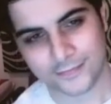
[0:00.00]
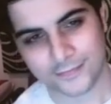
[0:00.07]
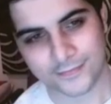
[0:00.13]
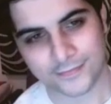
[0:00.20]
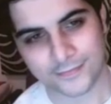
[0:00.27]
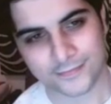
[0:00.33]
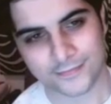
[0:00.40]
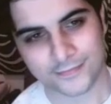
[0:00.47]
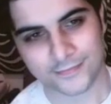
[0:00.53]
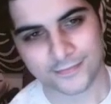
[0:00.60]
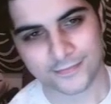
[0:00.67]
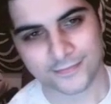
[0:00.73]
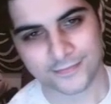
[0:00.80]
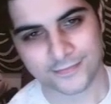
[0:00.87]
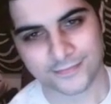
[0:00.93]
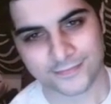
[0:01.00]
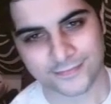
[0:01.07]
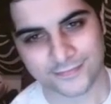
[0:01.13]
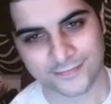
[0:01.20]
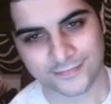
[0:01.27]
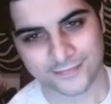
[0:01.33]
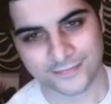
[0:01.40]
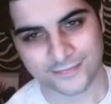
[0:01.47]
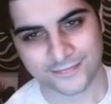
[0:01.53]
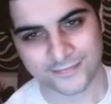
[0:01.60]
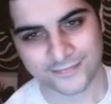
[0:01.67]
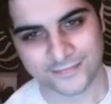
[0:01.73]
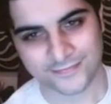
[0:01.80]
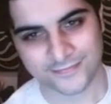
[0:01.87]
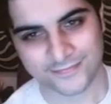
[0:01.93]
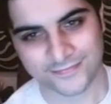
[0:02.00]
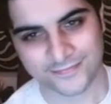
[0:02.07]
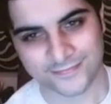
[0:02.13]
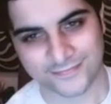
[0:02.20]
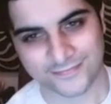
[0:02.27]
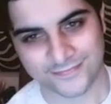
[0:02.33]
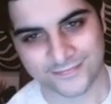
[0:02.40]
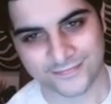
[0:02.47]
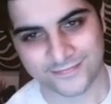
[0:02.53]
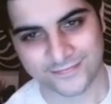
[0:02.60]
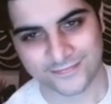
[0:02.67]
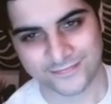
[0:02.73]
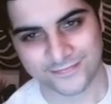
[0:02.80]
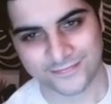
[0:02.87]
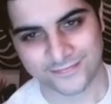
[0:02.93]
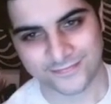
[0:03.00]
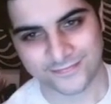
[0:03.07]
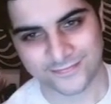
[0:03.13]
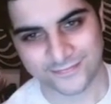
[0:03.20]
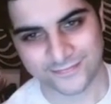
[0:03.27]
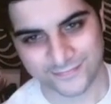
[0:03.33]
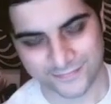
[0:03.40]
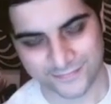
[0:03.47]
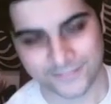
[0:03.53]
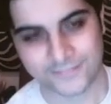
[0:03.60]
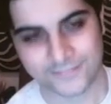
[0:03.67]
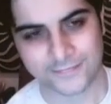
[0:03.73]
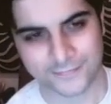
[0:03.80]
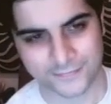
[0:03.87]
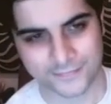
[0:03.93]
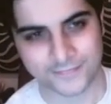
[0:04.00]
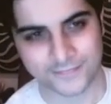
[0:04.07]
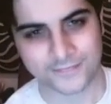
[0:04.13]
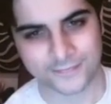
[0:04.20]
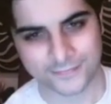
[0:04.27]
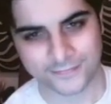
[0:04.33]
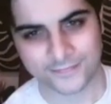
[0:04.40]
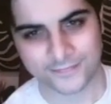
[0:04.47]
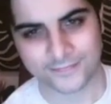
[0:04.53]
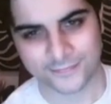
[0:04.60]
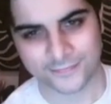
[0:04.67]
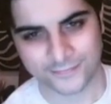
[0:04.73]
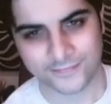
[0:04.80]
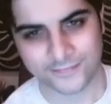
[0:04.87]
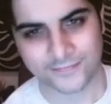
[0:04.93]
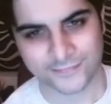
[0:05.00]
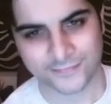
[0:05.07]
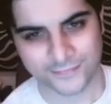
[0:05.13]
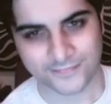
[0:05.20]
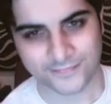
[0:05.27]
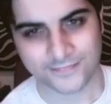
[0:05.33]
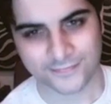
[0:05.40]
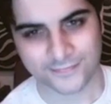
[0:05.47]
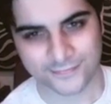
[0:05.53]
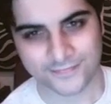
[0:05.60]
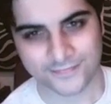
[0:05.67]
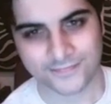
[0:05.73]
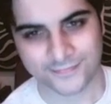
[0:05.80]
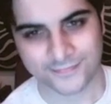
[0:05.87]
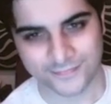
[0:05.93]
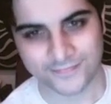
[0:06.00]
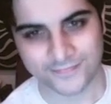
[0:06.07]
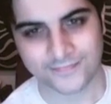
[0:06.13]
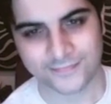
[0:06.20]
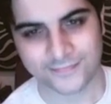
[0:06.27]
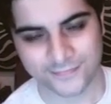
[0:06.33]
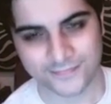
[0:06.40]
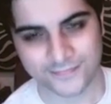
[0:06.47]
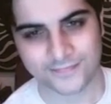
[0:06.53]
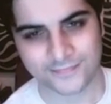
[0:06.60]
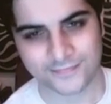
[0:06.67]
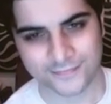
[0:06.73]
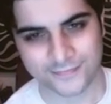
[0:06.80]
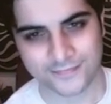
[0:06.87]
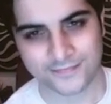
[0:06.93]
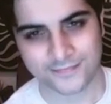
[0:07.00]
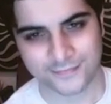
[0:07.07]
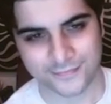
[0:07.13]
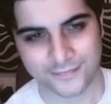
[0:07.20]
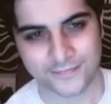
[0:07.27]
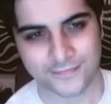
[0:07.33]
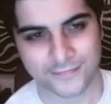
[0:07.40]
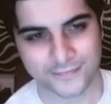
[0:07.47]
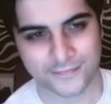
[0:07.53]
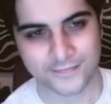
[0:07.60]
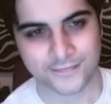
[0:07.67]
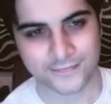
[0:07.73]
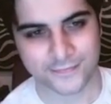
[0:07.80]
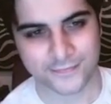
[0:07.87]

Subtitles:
(silent)